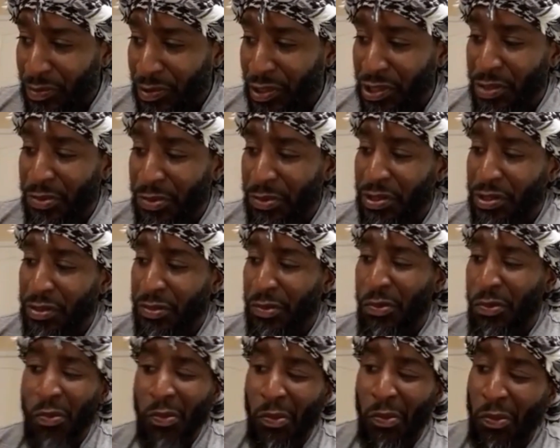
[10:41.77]

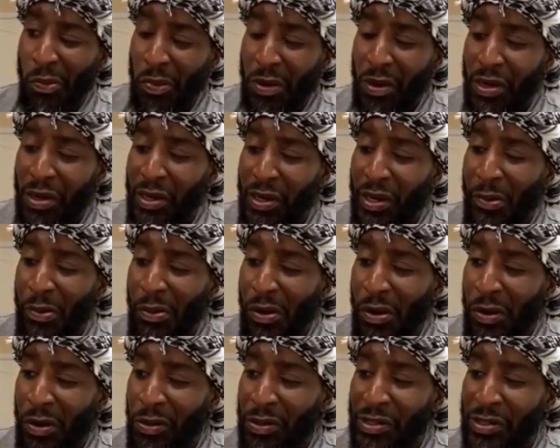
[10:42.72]
there
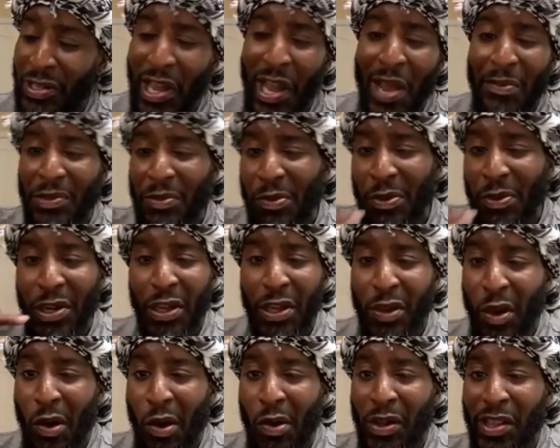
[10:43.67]
were times where they
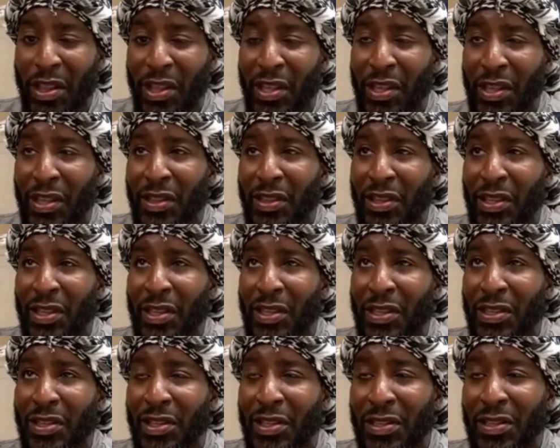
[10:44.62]
called
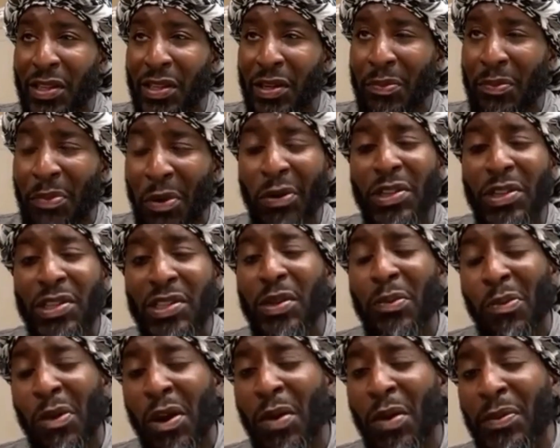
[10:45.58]
the police
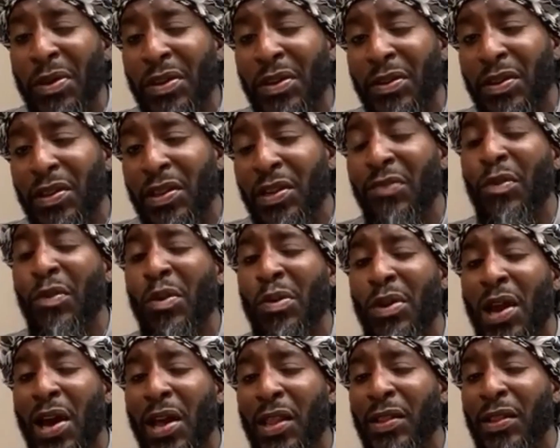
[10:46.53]
department in
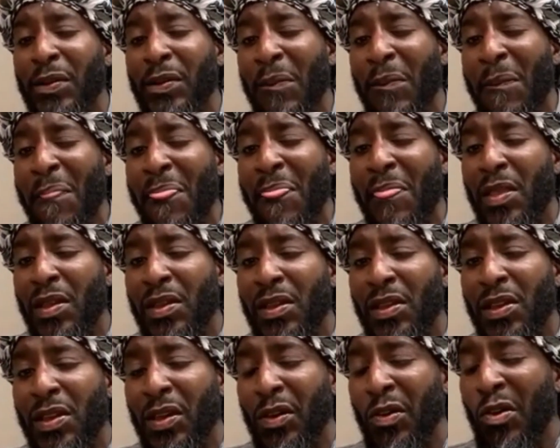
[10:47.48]
Rhode Island
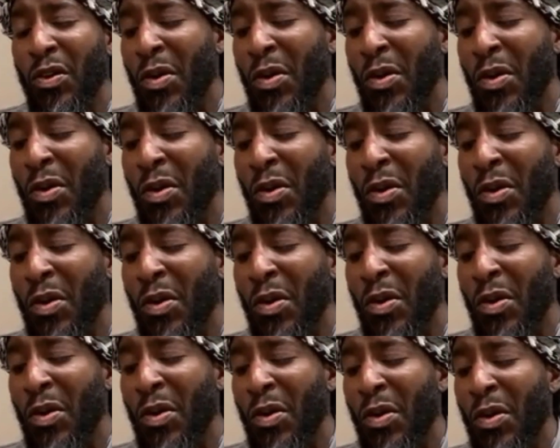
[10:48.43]

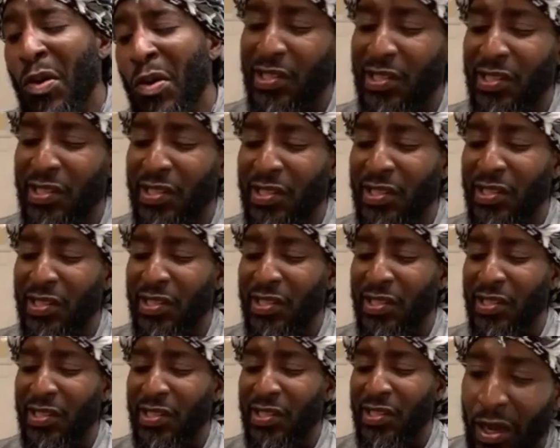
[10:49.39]
Incorporated and state that
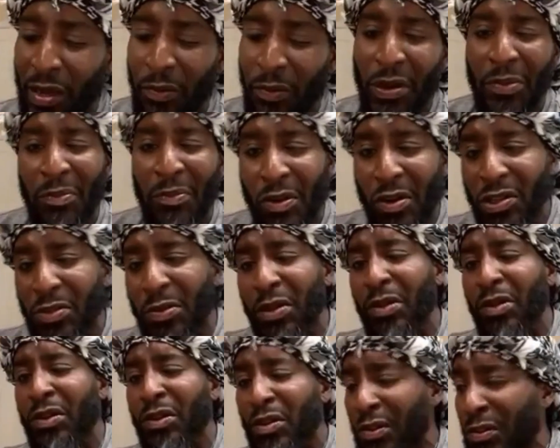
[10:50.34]
we're the Moors, we're
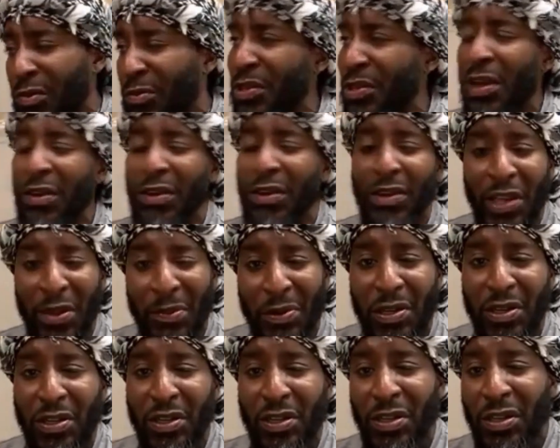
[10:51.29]
gonna go be out in the
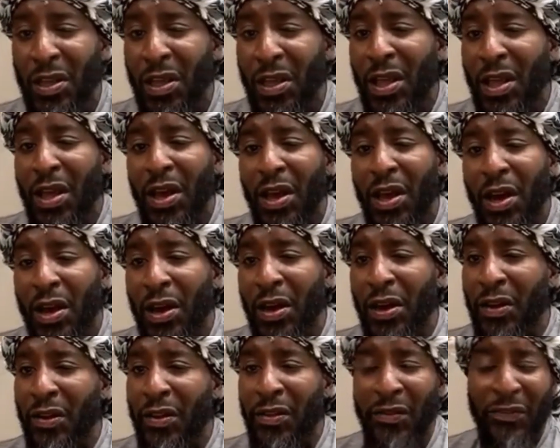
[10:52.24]
neighborhood.
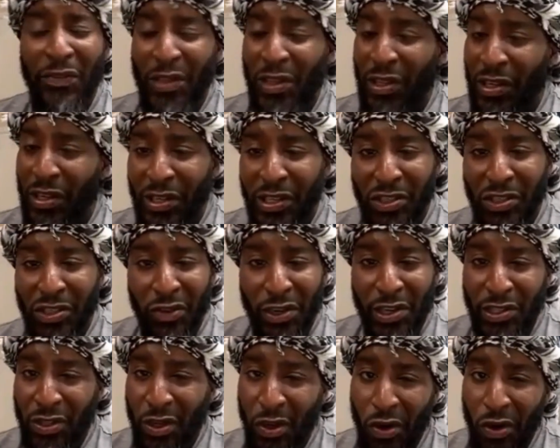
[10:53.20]
If you get any
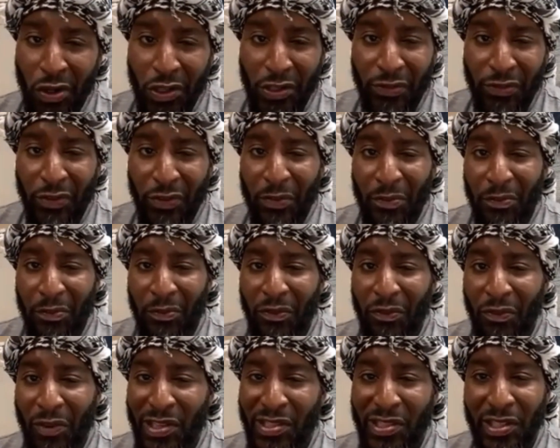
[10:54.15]
strange calls
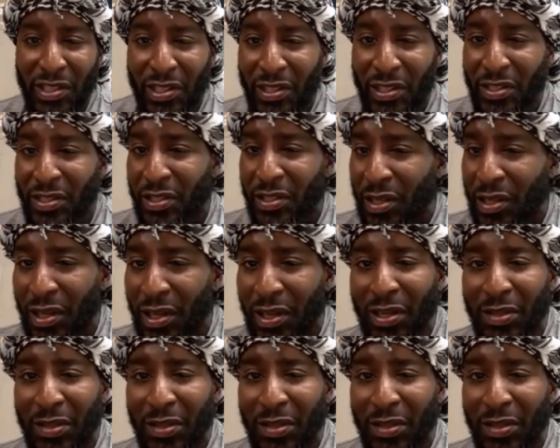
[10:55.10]
from residents,